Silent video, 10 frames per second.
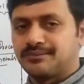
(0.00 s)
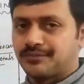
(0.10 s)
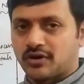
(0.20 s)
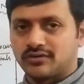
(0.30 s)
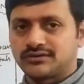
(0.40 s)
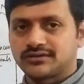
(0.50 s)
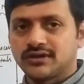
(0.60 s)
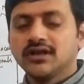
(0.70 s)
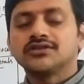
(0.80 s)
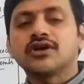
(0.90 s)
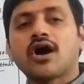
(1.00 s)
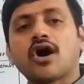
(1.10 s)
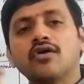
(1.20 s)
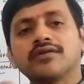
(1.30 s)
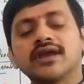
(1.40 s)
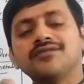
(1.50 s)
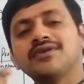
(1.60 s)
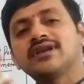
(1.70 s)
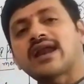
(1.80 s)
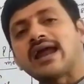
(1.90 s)
compounds. So how can
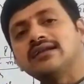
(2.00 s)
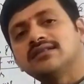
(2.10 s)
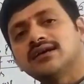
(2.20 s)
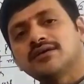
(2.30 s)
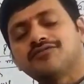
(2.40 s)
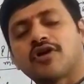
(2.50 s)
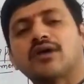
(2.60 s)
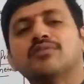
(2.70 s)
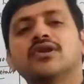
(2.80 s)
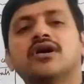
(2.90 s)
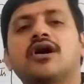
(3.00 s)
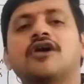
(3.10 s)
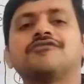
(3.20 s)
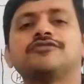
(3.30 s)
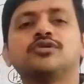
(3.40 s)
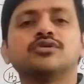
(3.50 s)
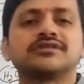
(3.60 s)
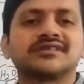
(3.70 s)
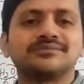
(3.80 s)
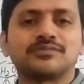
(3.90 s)
we write the formula of
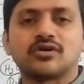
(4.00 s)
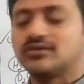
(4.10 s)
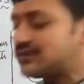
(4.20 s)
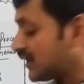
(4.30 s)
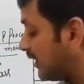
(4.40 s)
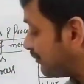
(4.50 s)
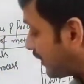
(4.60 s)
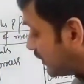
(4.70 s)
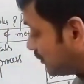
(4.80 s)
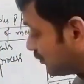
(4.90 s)
those compounds? By